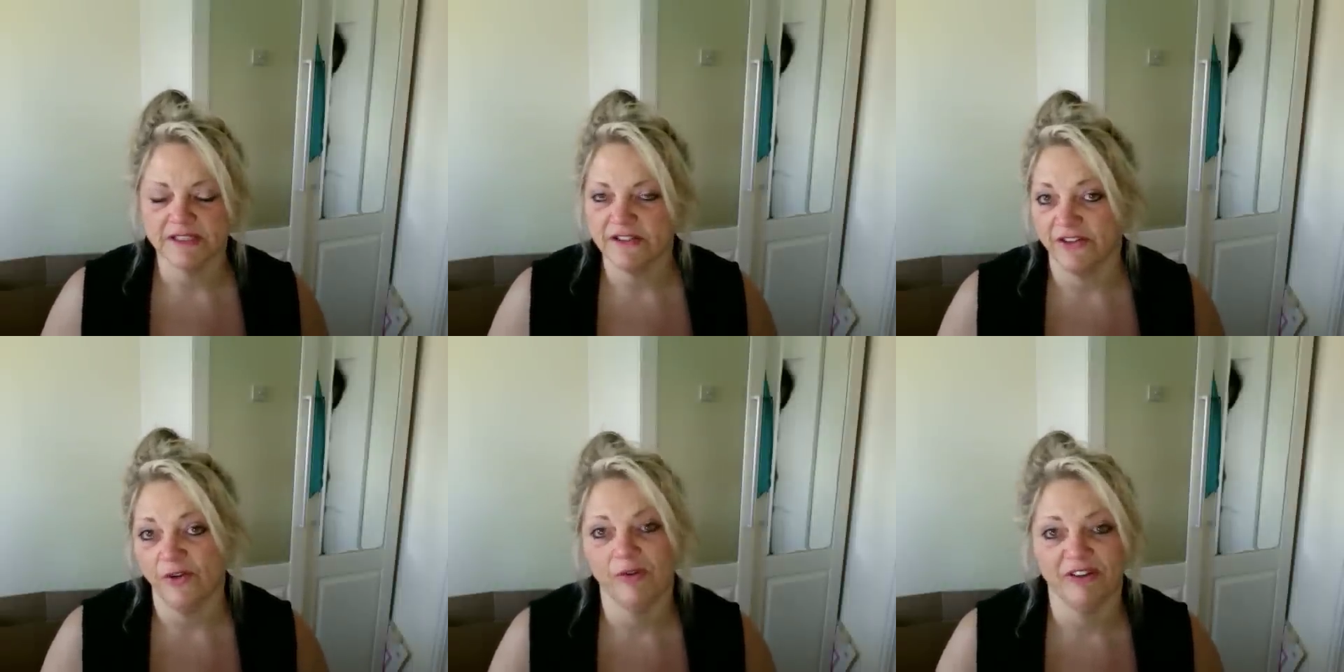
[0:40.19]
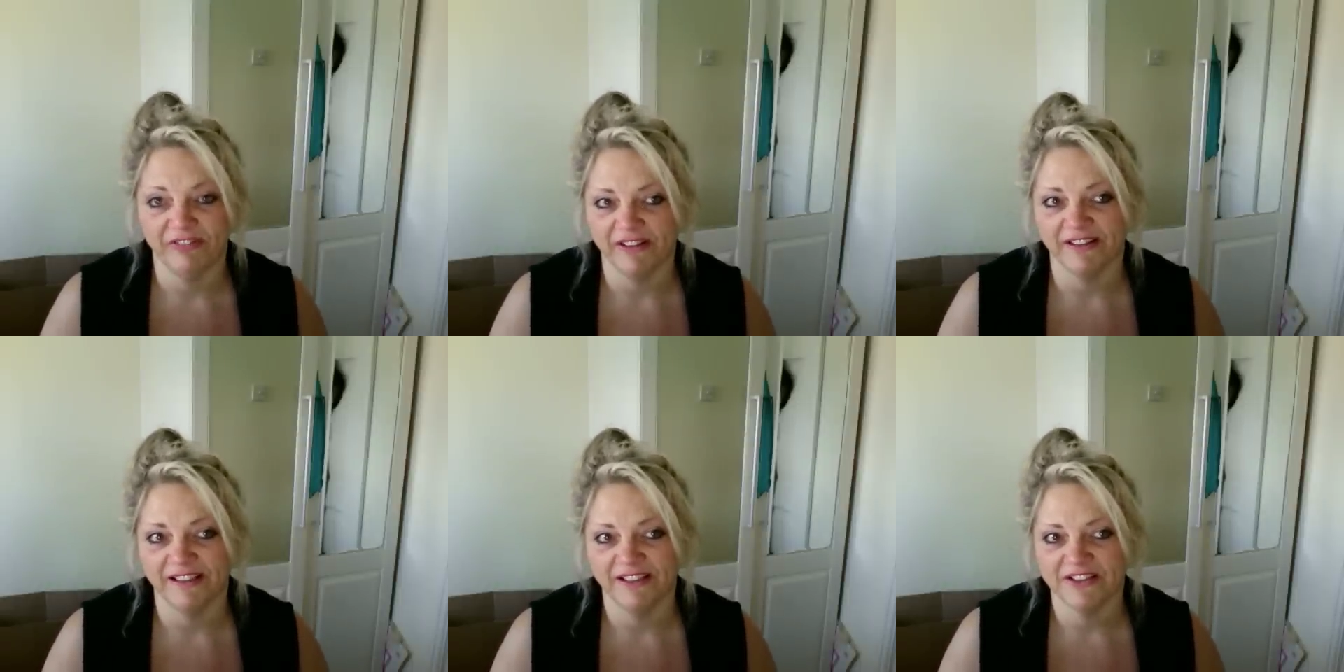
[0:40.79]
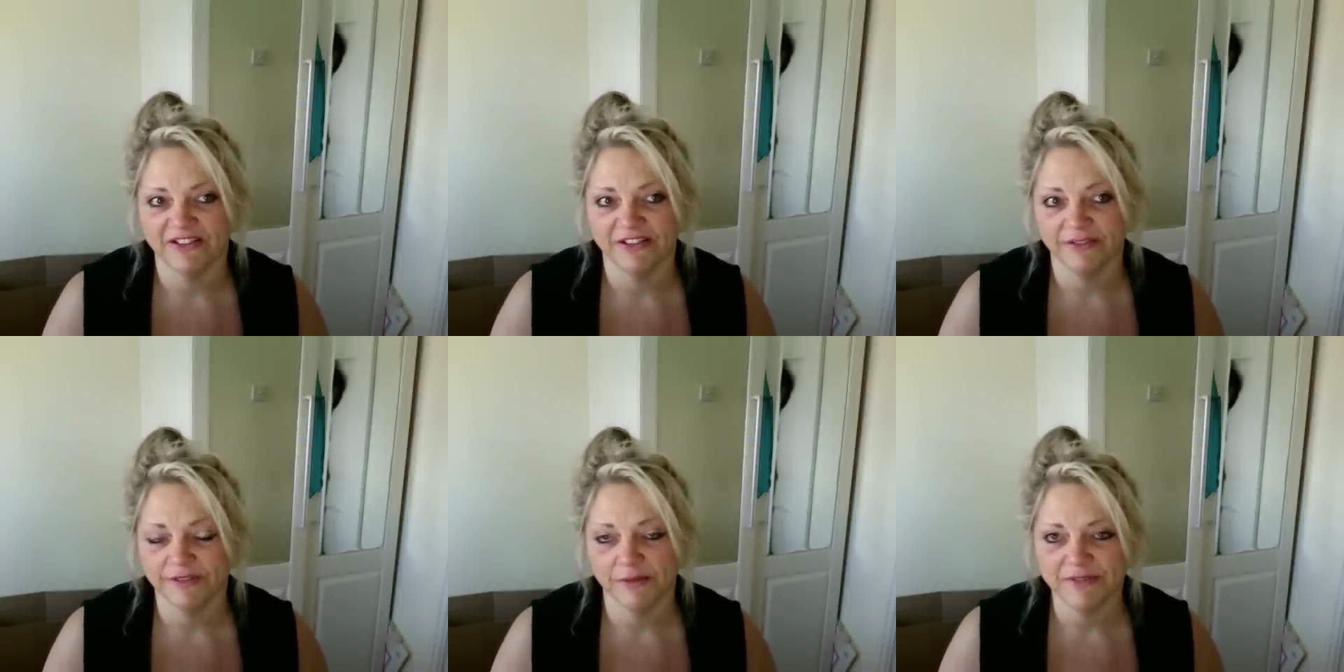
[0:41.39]
don't know what I felt the need to do.
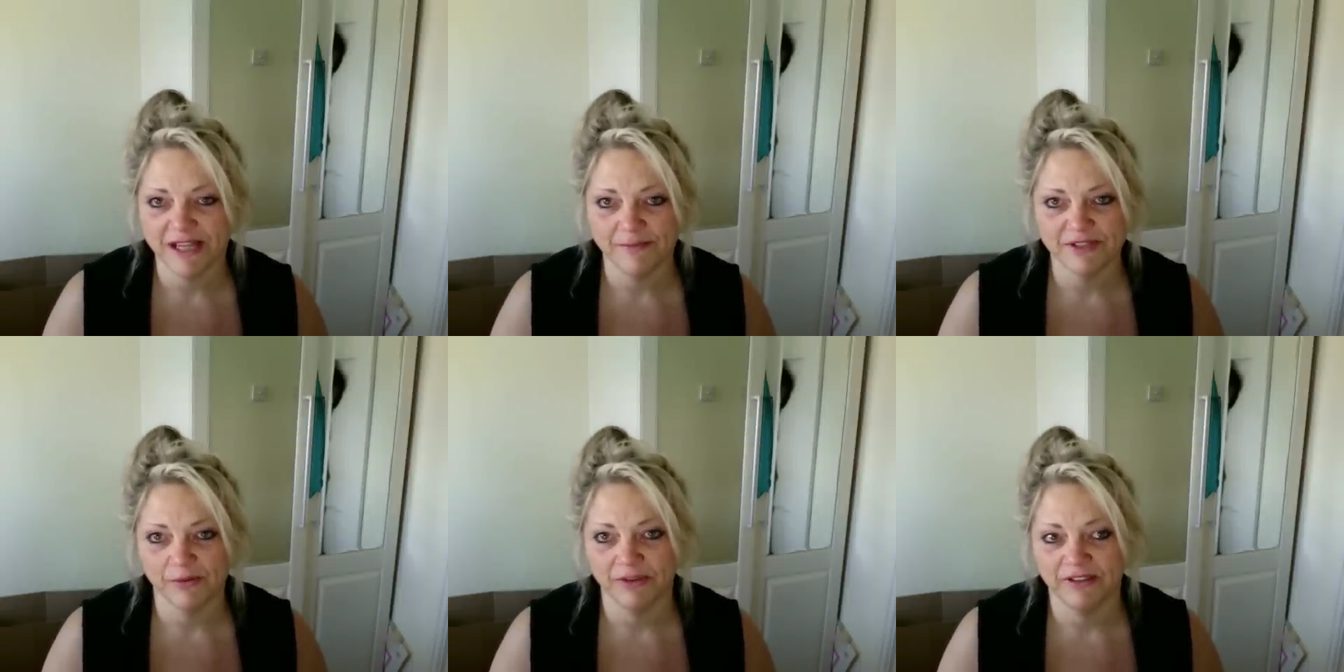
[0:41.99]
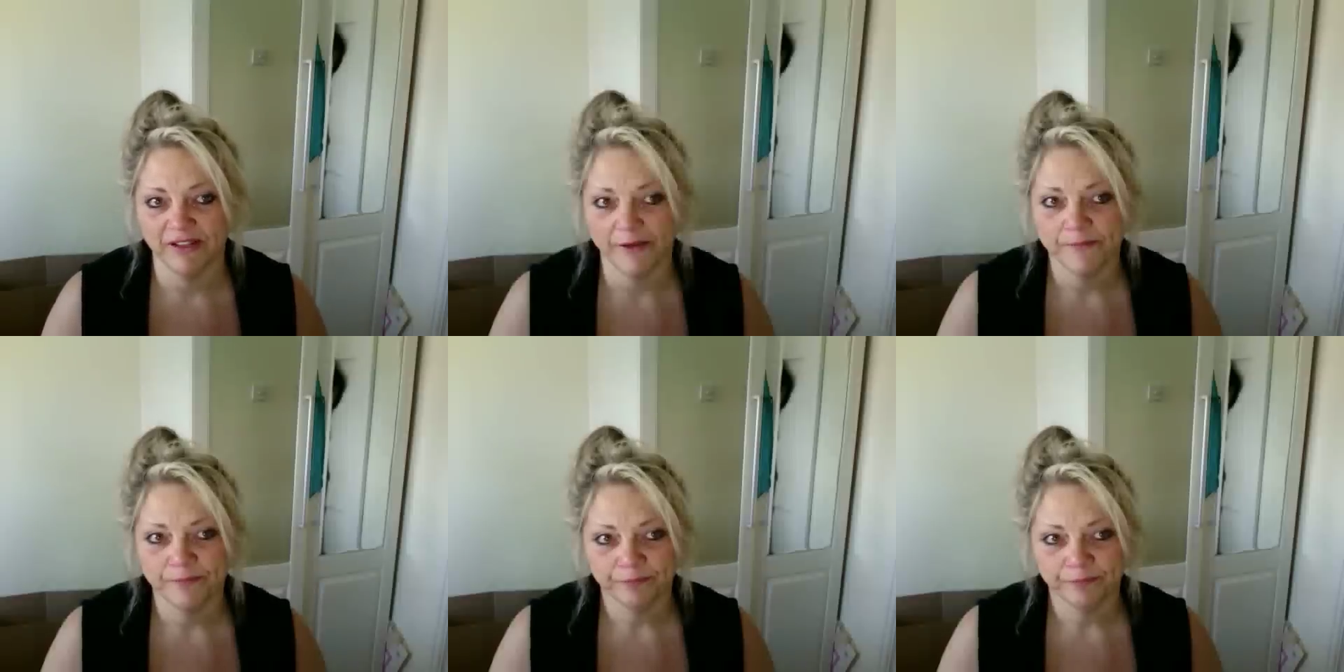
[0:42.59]
Sometimes I wonder